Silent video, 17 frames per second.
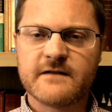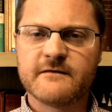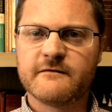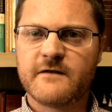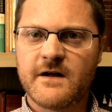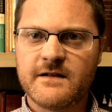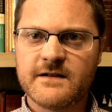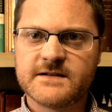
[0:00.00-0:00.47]
and
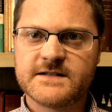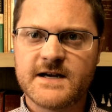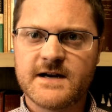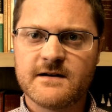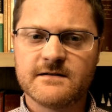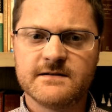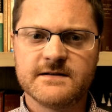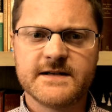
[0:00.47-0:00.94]

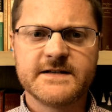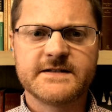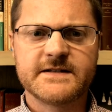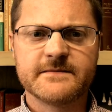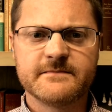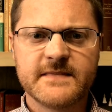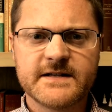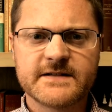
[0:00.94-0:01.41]
voluntarily
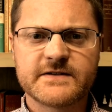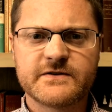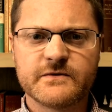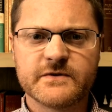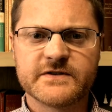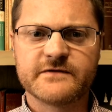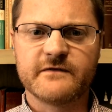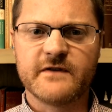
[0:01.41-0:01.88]
submits
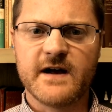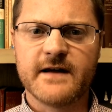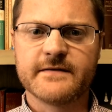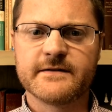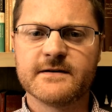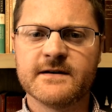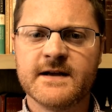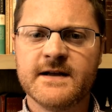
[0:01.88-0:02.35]
to his
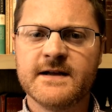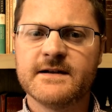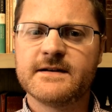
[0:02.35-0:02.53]
Father,